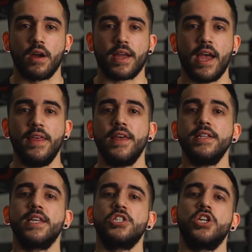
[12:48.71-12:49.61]
Okay,
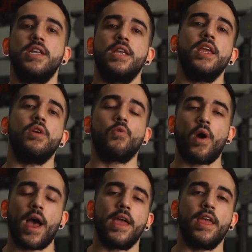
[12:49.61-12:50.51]
that's such a neat
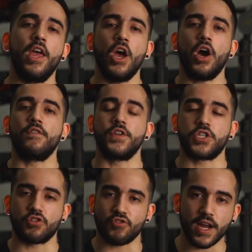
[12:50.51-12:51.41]
way of
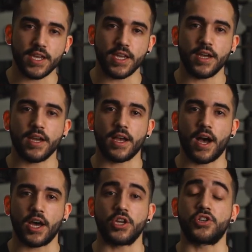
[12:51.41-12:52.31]
tracking
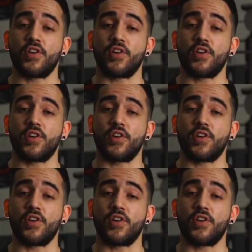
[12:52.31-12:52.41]
cardio,